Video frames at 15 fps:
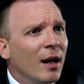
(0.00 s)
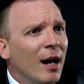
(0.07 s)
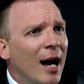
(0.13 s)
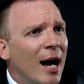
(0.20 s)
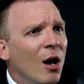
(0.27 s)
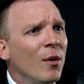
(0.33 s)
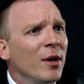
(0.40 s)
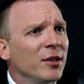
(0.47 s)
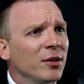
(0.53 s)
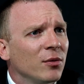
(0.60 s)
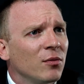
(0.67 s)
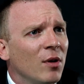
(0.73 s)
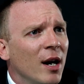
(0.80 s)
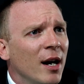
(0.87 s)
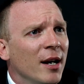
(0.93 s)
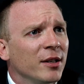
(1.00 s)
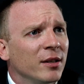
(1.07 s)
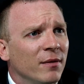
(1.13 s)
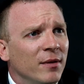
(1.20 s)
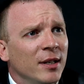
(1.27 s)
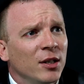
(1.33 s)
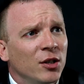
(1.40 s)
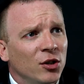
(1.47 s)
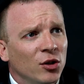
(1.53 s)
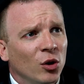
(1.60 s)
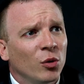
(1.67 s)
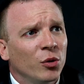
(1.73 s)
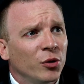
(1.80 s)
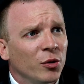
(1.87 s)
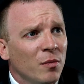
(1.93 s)
How has the rise of these
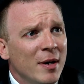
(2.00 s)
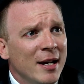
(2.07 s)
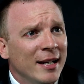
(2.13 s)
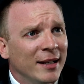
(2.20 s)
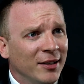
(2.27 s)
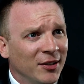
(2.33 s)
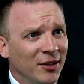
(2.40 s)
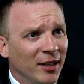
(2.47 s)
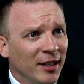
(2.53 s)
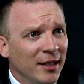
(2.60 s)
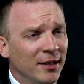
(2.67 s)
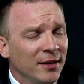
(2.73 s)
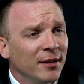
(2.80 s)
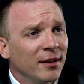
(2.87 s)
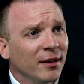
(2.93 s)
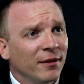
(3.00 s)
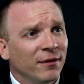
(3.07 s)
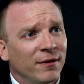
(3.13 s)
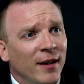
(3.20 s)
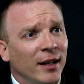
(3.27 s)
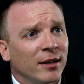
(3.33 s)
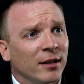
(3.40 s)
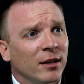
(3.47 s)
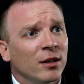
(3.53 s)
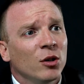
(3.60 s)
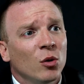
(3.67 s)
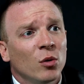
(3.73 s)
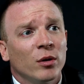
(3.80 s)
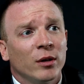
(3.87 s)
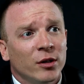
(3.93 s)
social media sites affected
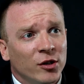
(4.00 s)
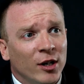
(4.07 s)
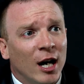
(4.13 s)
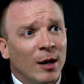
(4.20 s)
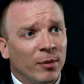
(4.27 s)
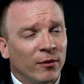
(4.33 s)
your job